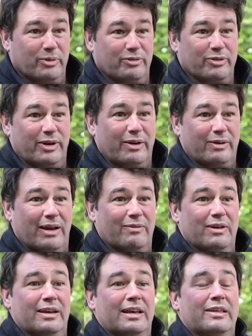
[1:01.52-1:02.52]
off at ground
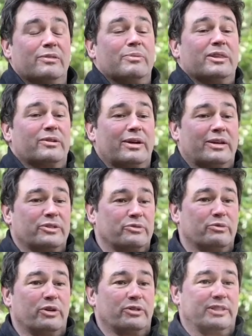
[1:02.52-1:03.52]
level and leave them in the ground to
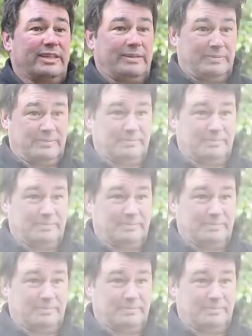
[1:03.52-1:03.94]
rot down.